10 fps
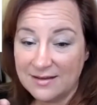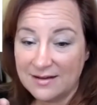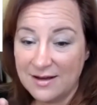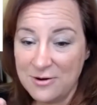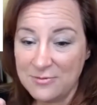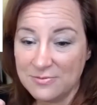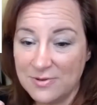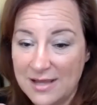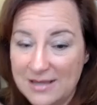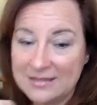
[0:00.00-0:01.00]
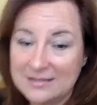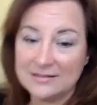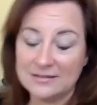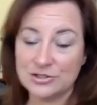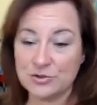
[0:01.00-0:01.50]
All right.
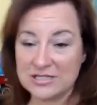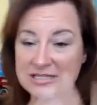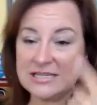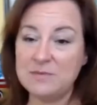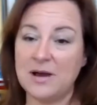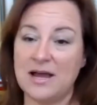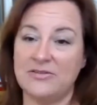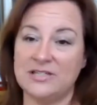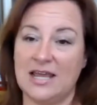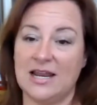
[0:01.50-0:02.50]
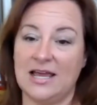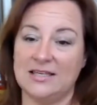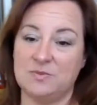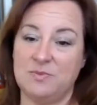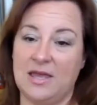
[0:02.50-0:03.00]
Susan did buy the 10
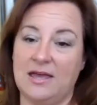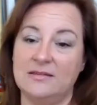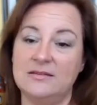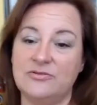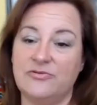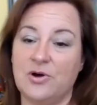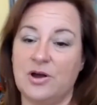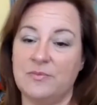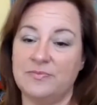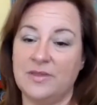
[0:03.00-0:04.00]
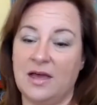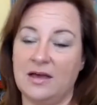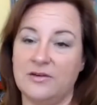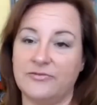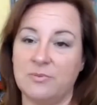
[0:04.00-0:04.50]
ISBNs from
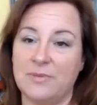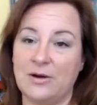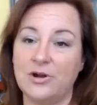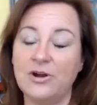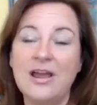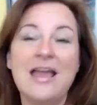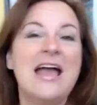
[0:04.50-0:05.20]
Bowker.